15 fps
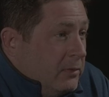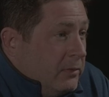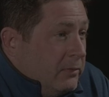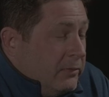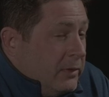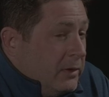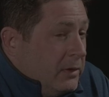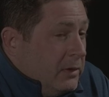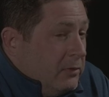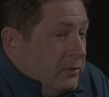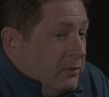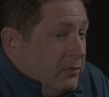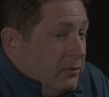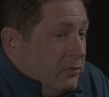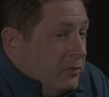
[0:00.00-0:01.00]
You know what I'm
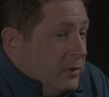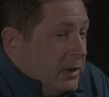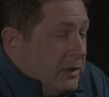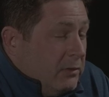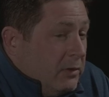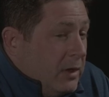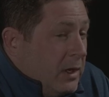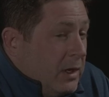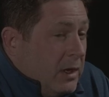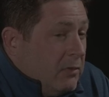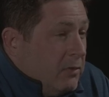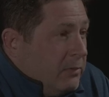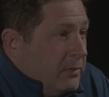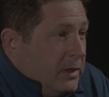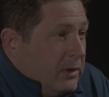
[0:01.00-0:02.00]
saying? Just like hang
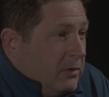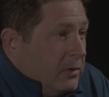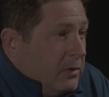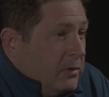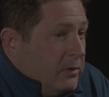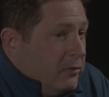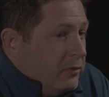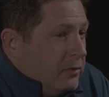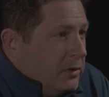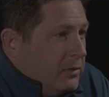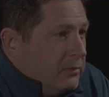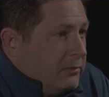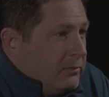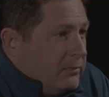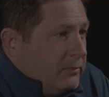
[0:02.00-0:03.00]
out with my girl and
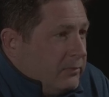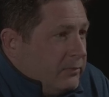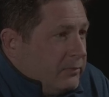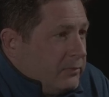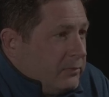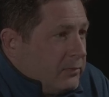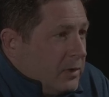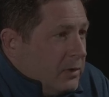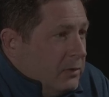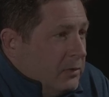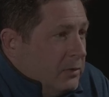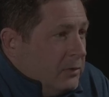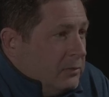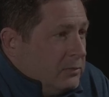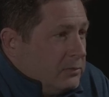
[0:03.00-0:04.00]
trip,
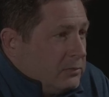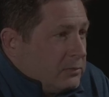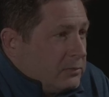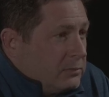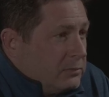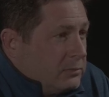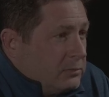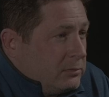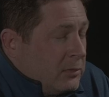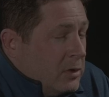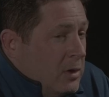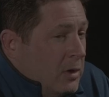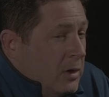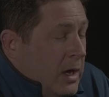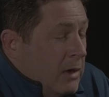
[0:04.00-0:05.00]
you know?
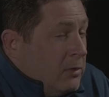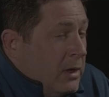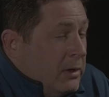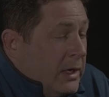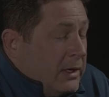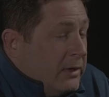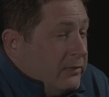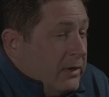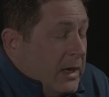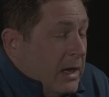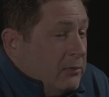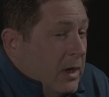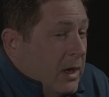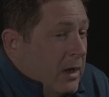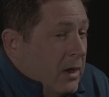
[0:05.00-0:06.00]
I, like I say,
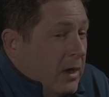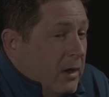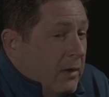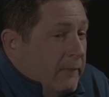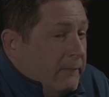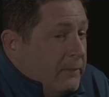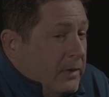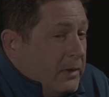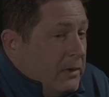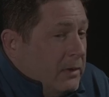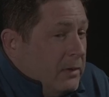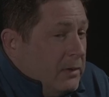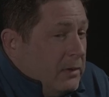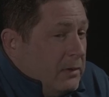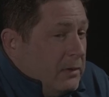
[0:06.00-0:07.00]
I, uh,
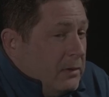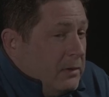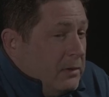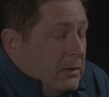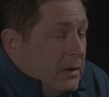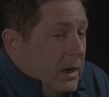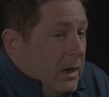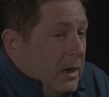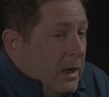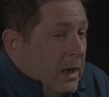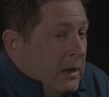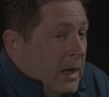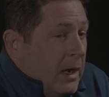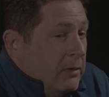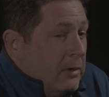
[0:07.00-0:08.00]

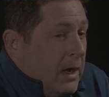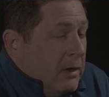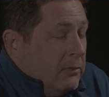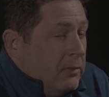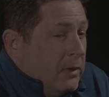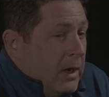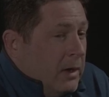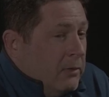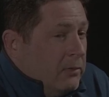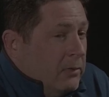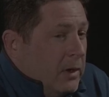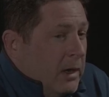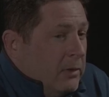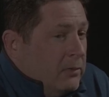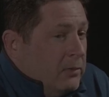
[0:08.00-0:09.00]
I, I, I, went, I,
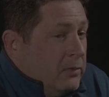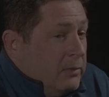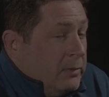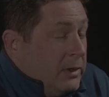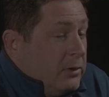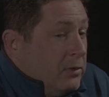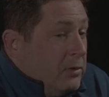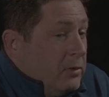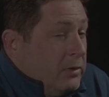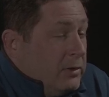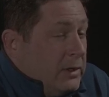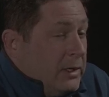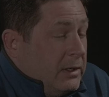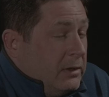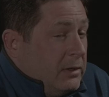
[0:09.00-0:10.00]
went with my girl
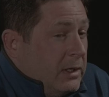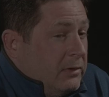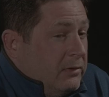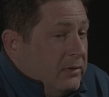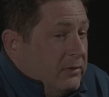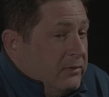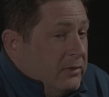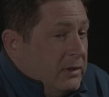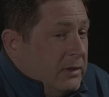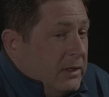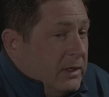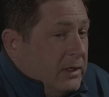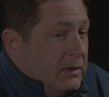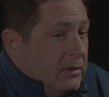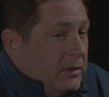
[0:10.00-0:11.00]
to like like
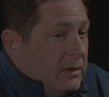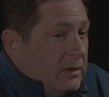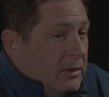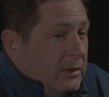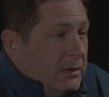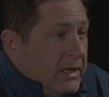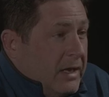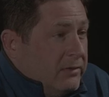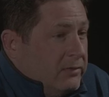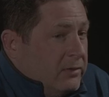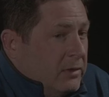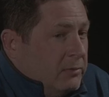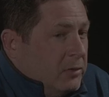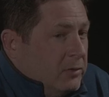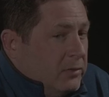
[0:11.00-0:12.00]
Disneyland uh,
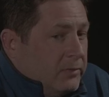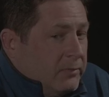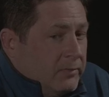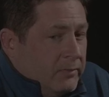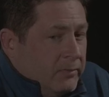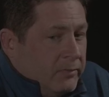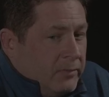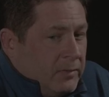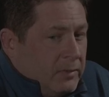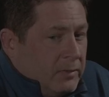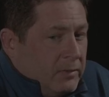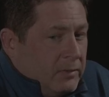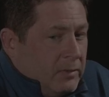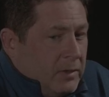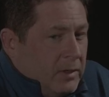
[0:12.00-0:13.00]
last summer,
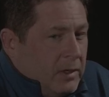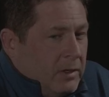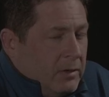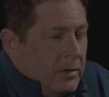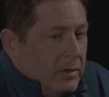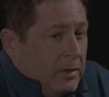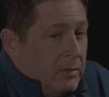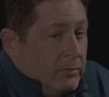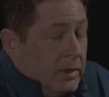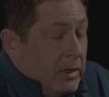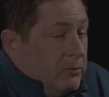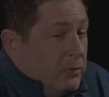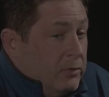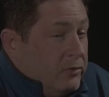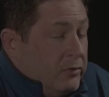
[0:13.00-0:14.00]
and um,
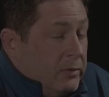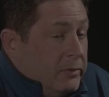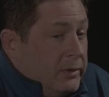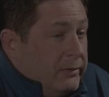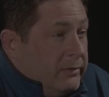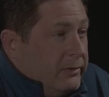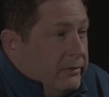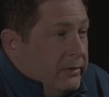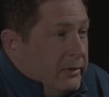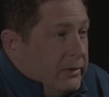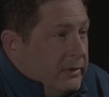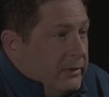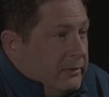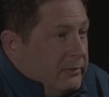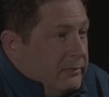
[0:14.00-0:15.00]
yeah, we were tripping to
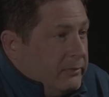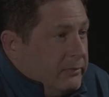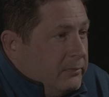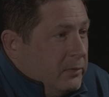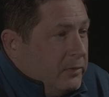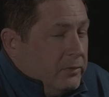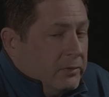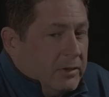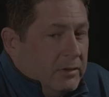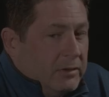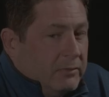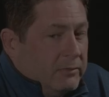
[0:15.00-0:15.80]
Disneyland with her